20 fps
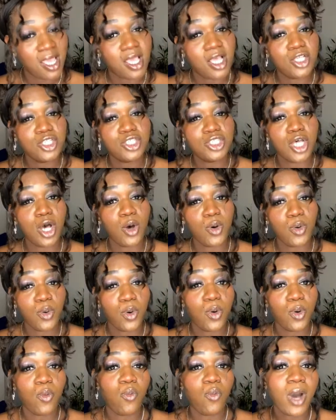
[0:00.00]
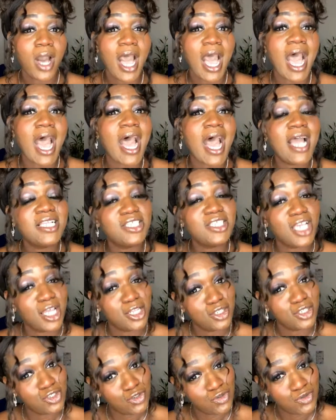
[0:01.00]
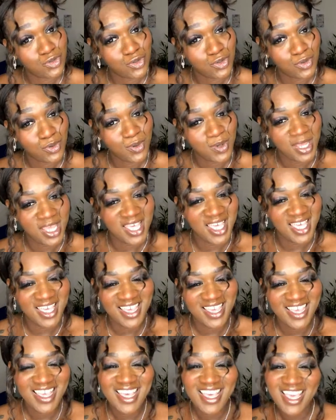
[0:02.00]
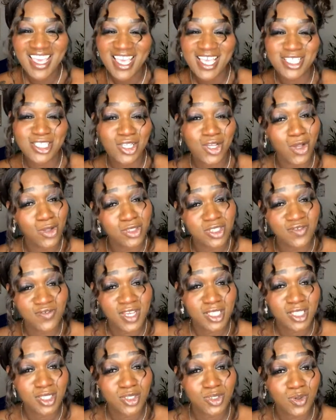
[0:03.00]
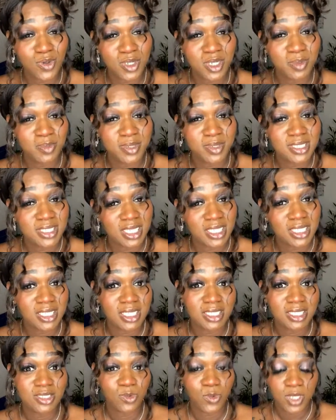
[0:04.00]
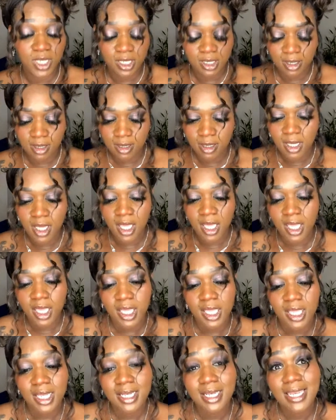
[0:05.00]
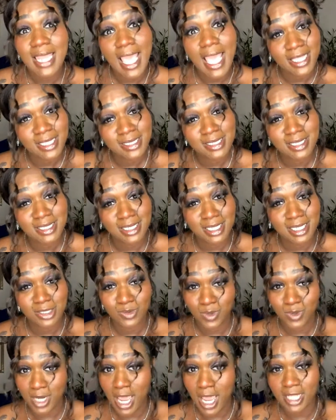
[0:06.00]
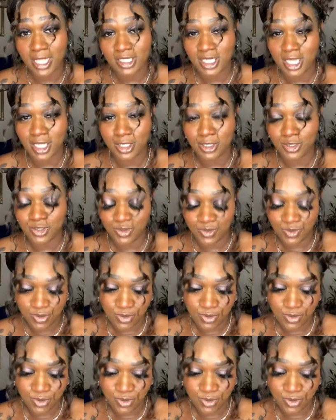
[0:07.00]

So, what I challenge you to do is cultivate the 20% this week. And that is what I challenge you to